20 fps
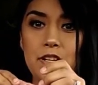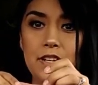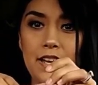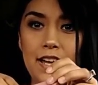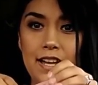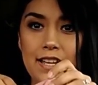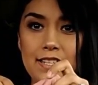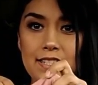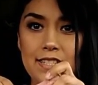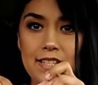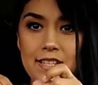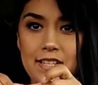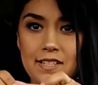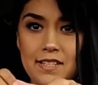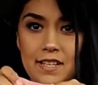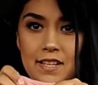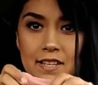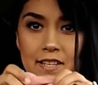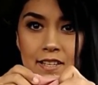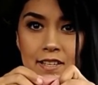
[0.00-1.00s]
It has like
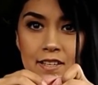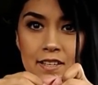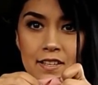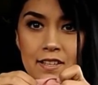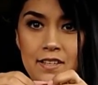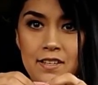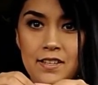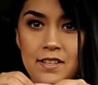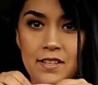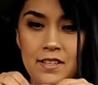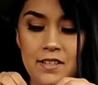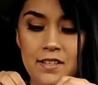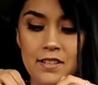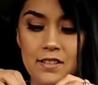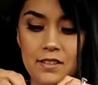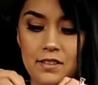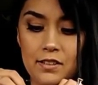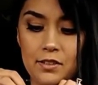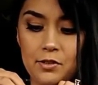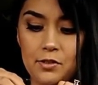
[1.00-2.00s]

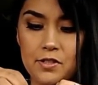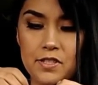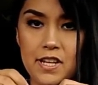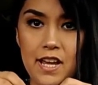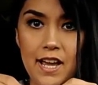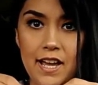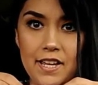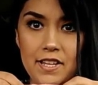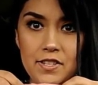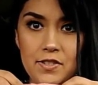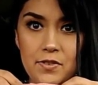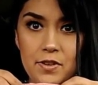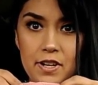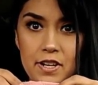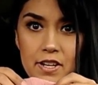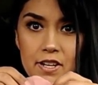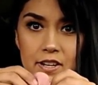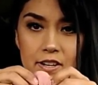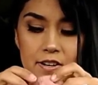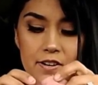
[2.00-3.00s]
little ties right
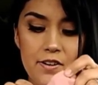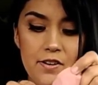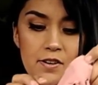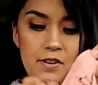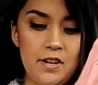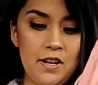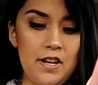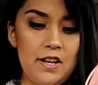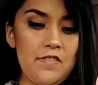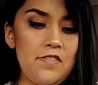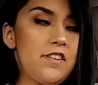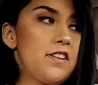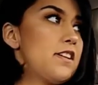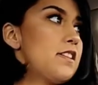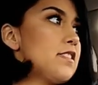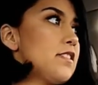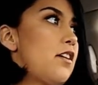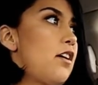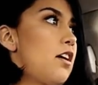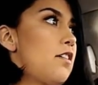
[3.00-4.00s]
here. I think
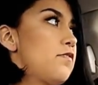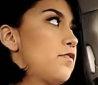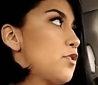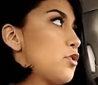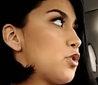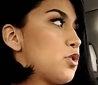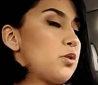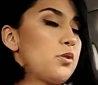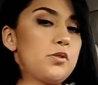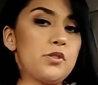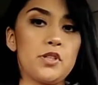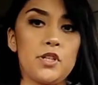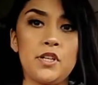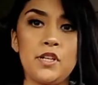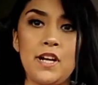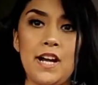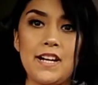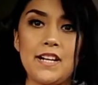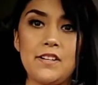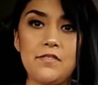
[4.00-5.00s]
it's off the shoulder.
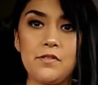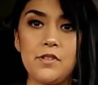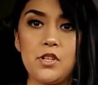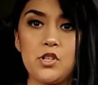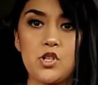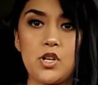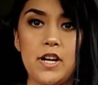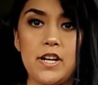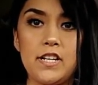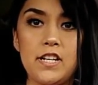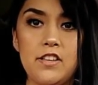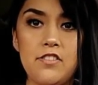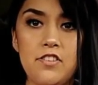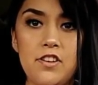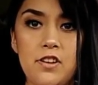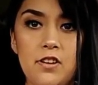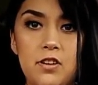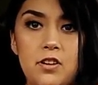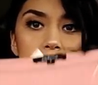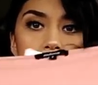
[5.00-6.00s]
I didn't really try anything
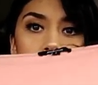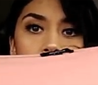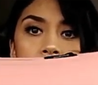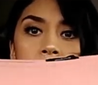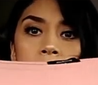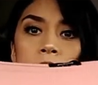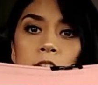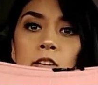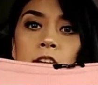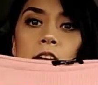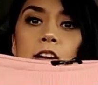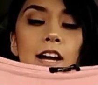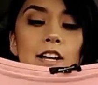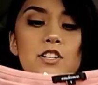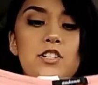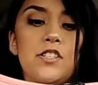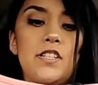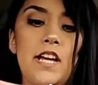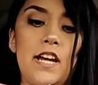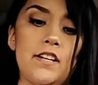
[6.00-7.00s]
on. I
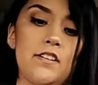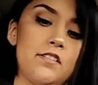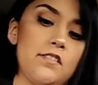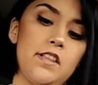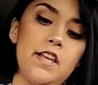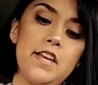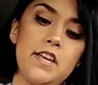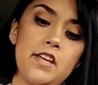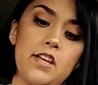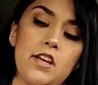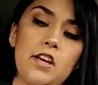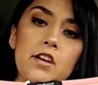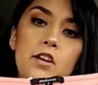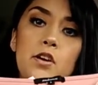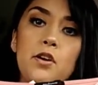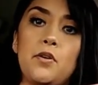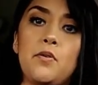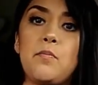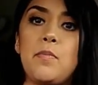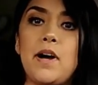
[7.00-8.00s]
just kind of like
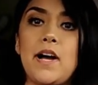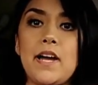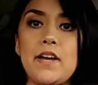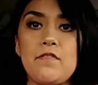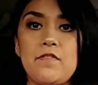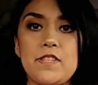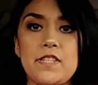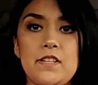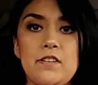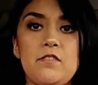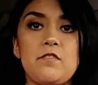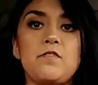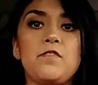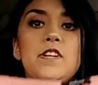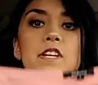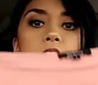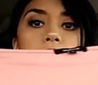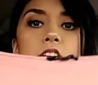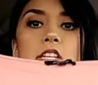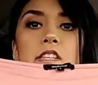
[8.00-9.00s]
go by if it's gonna
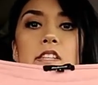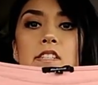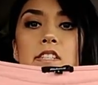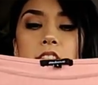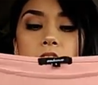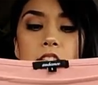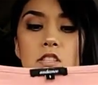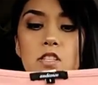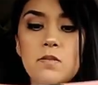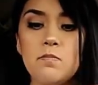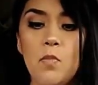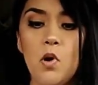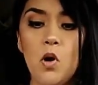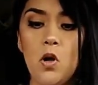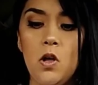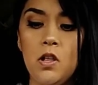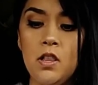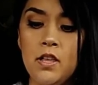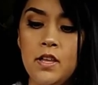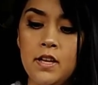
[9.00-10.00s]
fit. And this is in
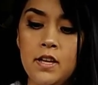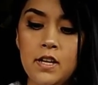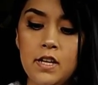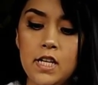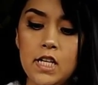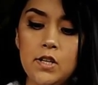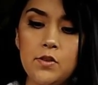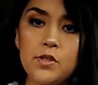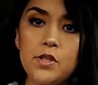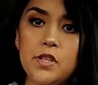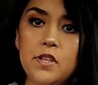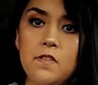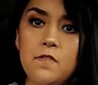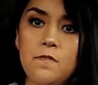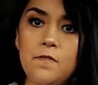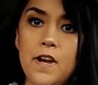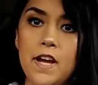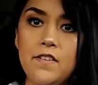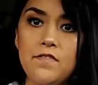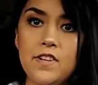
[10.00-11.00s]
small, and it was only
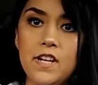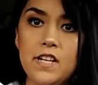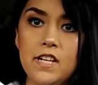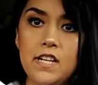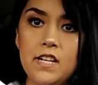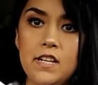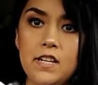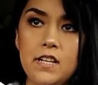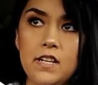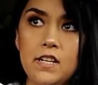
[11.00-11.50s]
$5.99.